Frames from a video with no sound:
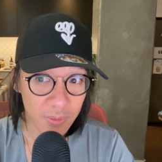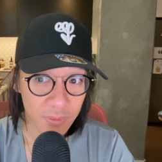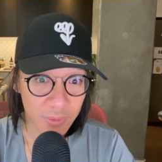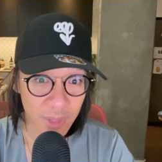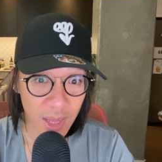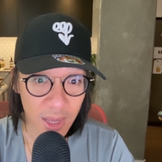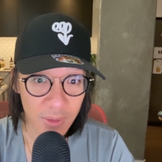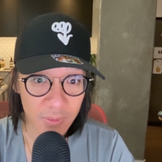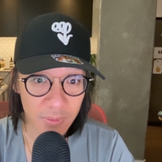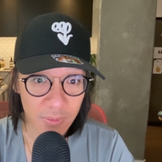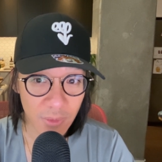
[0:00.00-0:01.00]
that
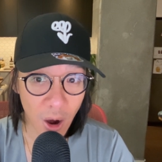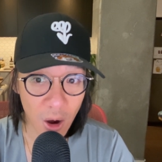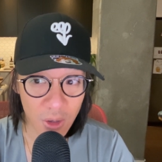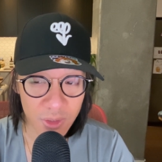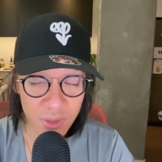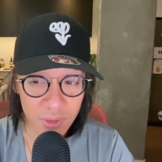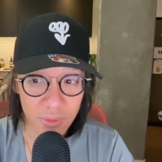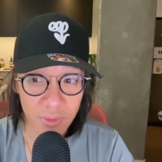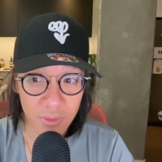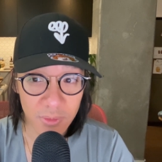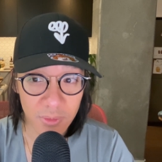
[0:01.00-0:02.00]
art,
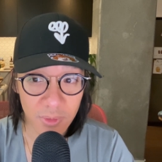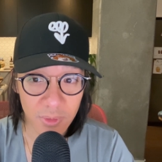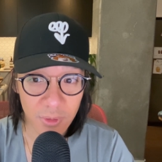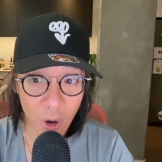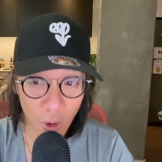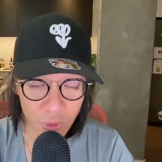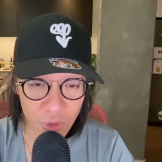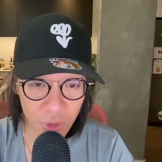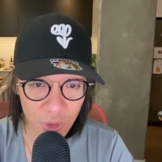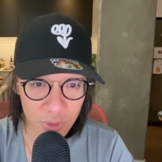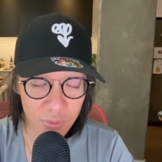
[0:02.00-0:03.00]

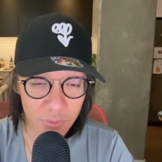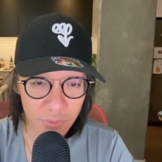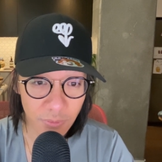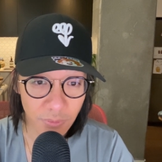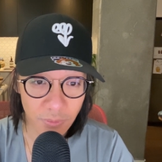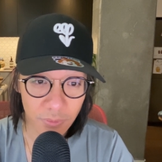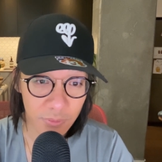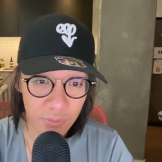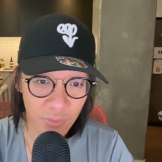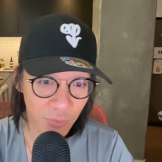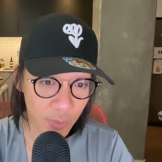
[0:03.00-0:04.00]
culture,
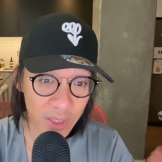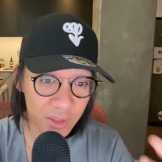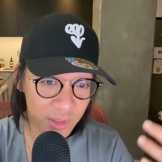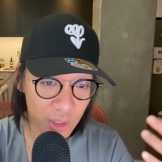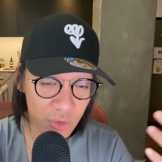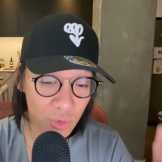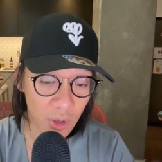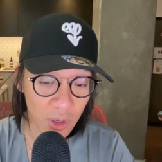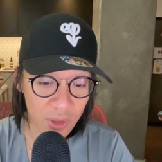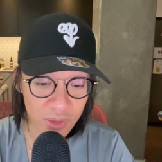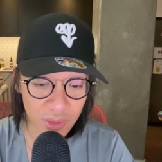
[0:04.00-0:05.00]
for me, is digital
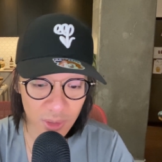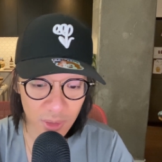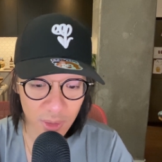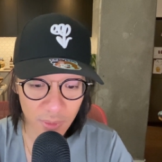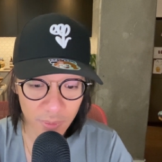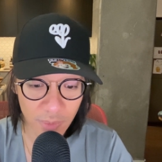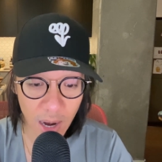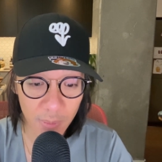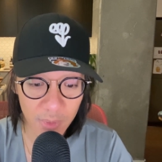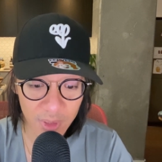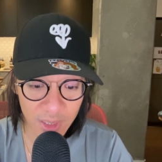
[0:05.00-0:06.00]
arts, I
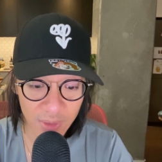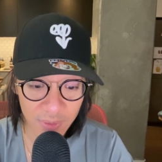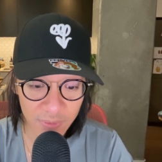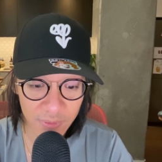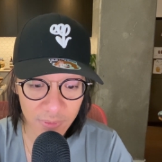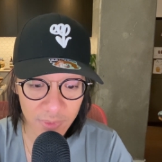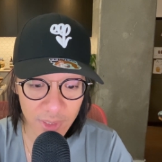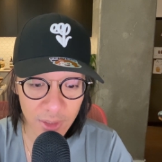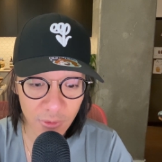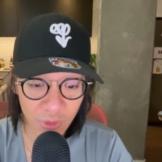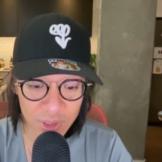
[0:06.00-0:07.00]
believe
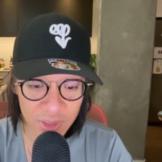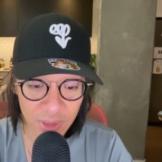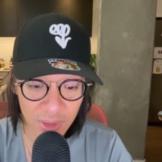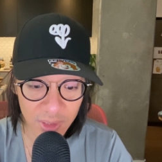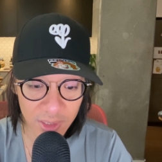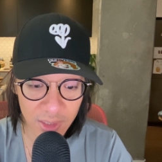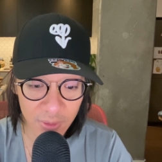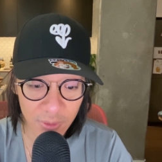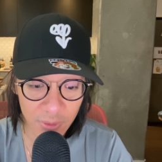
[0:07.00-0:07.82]
increasingly